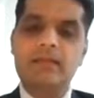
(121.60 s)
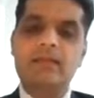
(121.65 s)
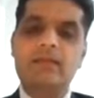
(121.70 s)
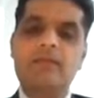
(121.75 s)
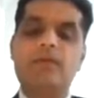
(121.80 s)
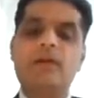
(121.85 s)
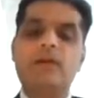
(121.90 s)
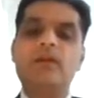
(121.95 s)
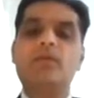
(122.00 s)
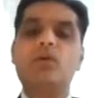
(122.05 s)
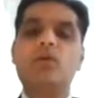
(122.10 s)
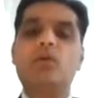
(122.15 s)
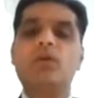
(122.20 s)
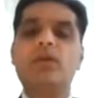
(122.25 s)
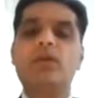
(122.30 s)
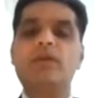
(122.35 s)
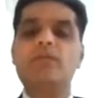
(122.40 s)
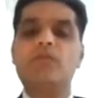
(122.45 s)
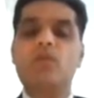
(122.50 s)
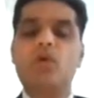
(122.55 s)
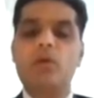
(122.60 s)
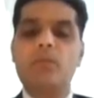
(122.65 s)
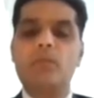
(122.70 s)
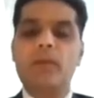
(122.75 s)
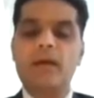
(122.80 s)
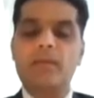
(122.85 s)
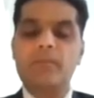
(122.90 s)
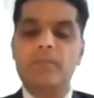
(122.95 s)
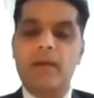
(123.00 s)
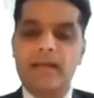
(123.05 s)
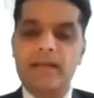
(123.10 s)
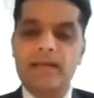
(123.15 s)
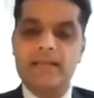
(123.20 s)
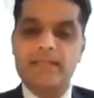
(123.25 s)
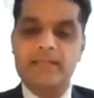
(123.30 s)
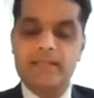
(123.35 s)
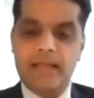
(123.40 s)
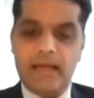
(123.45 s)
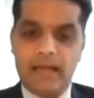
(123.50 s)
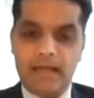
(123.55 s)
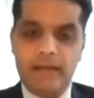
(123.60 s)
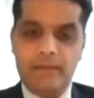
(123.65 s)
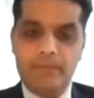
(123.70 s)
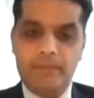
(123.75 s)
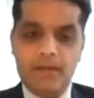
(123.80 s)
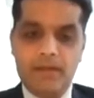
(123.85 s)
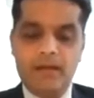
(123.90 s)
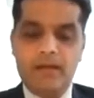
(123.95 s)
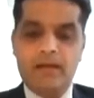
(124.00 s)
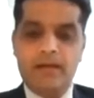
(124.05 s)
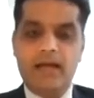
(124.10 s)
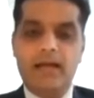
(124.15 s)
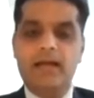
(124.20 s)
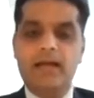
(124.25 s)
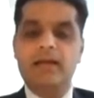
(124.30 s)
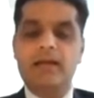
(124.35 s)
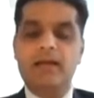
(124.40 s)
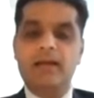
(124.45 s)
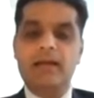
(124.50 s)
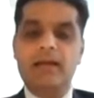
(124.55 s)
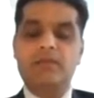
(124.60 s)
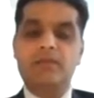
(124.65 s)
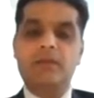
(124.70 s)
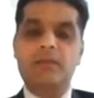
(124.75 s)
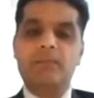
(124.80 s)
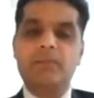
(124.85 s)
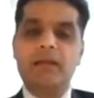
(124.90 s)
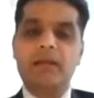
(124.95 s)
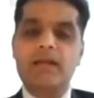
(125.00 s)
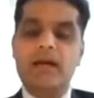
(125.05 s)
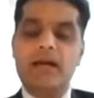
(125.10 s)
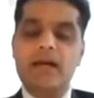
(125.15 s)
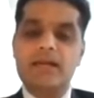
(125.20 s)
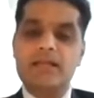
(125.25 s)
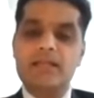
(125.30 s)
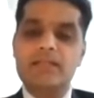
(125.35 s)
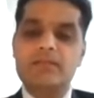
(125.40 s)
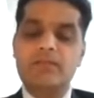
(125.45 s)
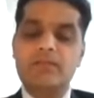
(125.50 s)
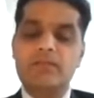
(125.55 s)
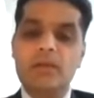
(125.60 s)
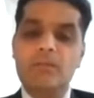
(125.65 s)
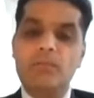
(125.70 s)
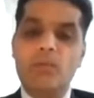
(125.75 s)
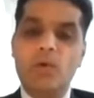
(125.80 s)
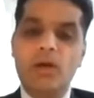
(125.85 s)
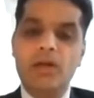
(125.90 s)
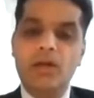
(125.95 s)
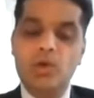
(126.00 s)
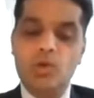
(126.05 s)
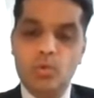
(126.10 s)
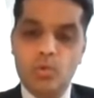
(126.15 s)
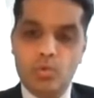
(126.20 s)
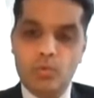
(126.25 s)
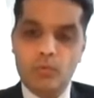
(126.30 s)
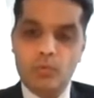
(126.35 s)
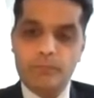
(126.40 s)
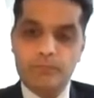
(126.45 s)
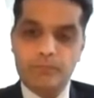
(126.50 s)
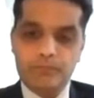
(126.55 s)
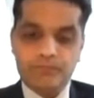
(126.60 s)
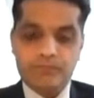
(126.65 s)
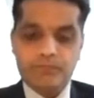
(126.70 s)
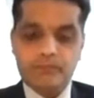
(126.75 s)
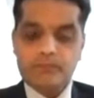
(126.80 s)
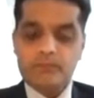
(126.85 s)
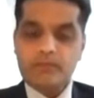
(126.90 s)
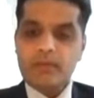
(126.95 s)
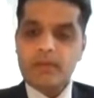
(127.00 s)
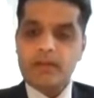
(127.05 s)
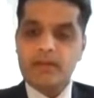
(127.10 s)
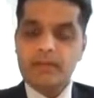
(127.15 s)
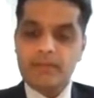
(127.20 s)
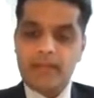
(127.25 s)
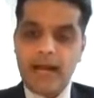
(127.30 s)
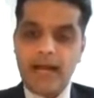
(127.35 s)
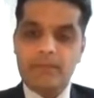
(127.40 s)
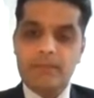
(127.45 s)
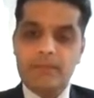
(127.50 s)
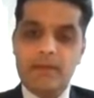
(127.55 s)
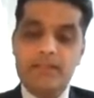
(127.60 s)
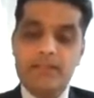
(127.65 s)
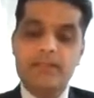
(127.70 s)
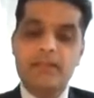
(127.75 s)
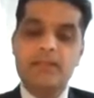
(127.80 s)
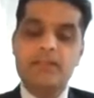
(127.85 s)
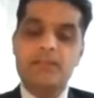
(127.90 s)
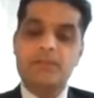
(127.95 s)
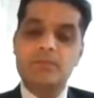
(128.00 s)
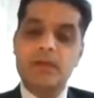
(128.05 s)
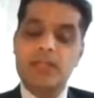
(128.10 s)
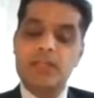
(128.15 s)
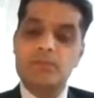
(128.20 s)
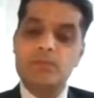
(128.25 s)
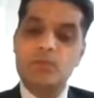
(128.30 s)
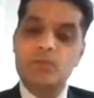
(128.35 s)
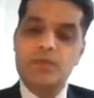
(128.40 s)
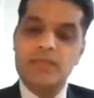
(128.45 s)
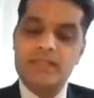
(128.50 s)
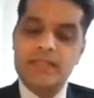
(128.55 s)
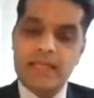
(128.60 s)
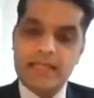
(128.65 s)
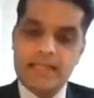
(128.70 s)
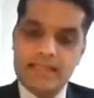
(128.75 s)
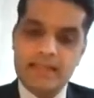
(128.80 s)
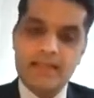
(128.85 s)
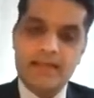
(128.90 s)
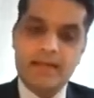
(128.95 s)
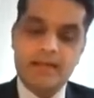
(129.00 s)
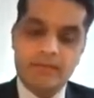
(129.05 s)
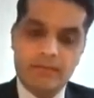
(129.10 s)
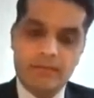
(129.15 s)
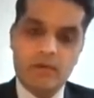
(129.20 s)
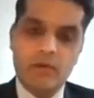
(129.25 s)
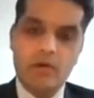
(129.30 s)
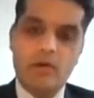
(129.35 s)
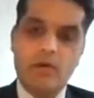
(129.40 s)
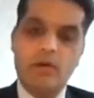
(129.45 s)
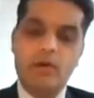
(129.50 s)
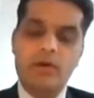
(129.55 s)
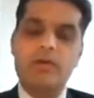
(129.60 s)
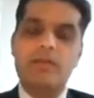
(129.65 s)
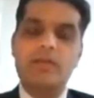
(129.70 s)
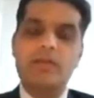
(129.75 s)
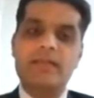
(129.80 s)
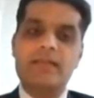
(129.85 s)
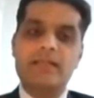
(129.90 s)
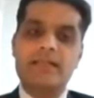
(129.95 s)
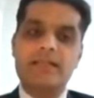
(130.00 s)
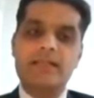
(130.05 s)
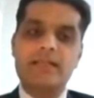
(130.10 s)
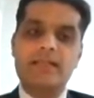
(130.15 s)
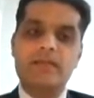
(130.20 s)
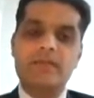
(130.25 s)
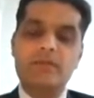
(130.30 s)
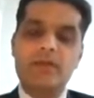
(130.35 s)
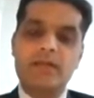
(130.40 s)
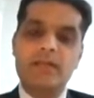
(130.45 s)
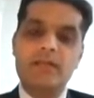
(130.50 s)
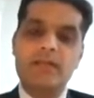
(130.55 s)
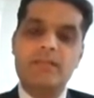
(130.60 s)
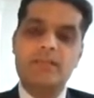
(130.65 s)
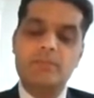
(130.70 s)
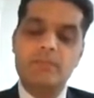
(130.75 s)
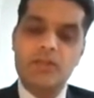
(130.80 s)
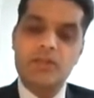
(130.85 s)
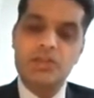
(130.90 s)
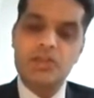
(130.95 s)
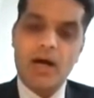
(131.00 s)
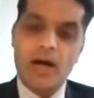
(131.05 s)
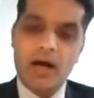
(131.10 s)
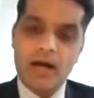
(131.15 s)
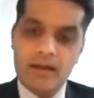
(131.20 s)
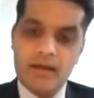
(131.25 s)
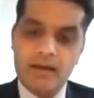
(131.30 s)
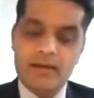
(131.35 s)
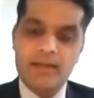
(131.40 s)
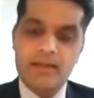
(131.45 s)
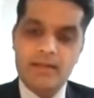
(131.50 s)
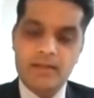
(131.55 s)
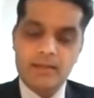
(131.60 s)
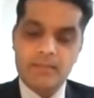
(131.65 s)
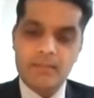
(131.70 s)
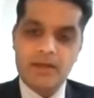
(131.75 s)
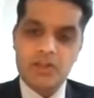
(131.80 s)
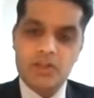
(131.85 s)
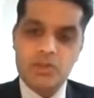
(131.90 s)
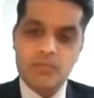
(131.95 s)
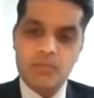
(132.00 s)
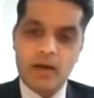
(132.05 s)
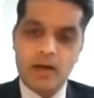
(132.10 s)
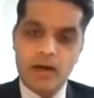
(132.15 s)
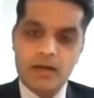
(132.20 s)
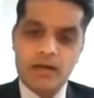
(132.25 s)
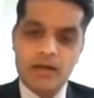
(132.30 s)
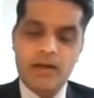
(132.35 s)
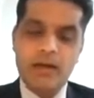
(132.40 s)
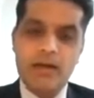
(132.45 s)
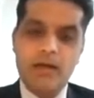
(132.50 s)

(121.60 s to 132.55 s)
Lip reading: the fund will only fall by -9, right? If the beta is 1.2, that means it is much more sensitive, or the sensitivity is much higher than the benchmark,